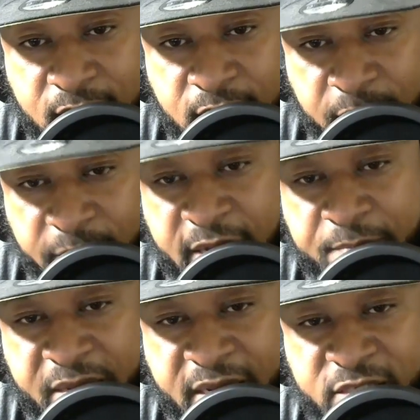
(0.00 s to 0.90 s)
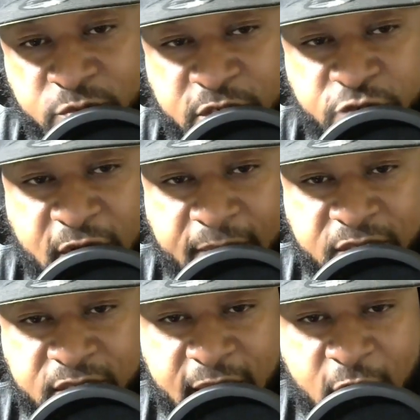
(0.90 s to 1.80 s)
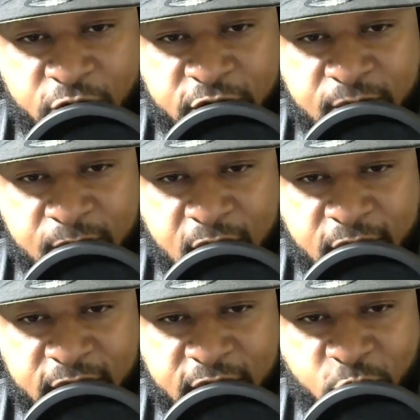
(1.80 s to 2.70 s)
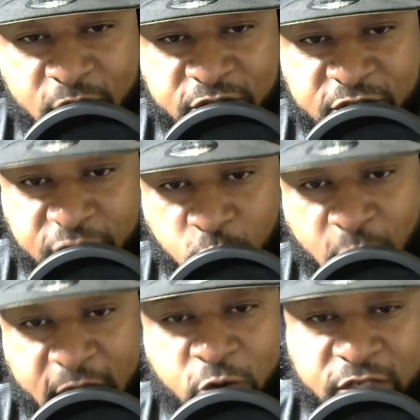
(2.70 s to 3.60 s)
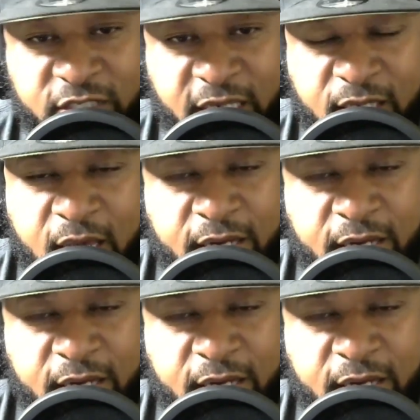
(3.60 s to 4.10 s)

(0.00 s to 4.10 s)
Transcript: Remember that pass when he dropped it to Elvin Kamara and it just flew right over his hand?